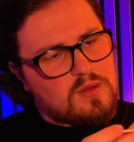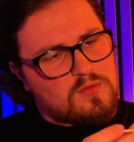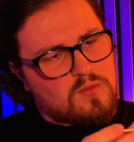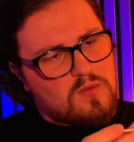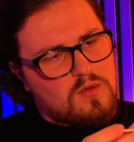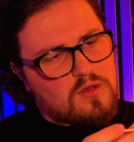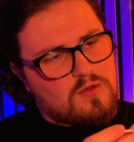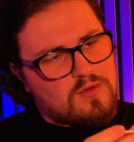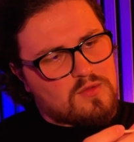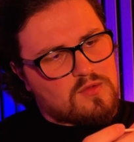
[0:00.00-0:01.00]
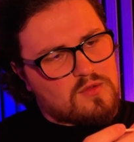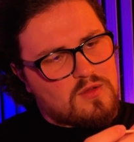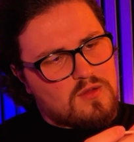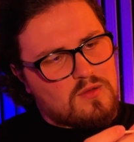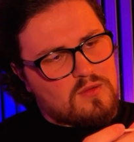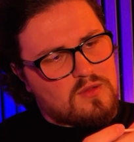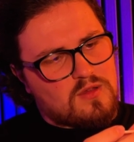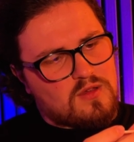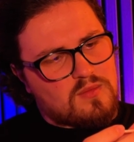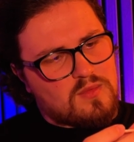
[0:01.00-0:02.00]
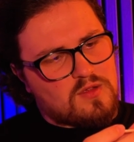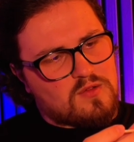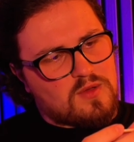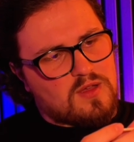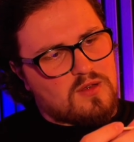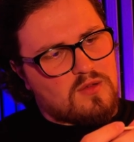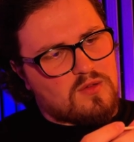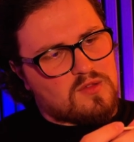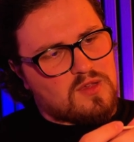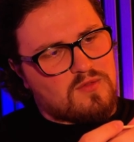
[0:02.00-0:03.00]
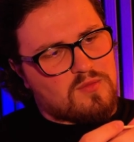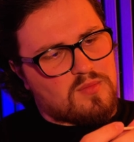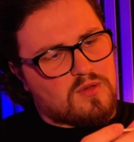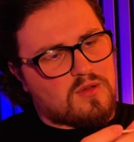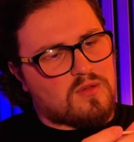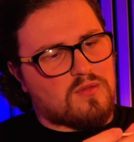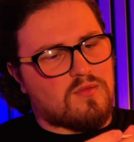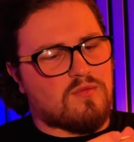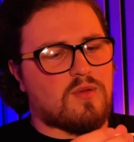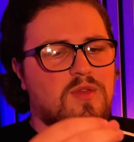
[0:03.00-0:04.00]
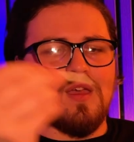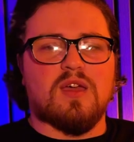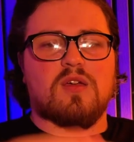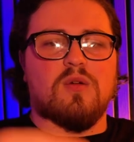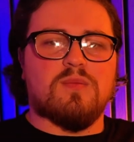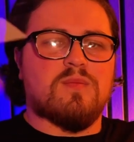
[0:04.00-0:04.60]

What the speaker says: I'm just working around slowly there. Make sure we get a nice even burn from the get-go.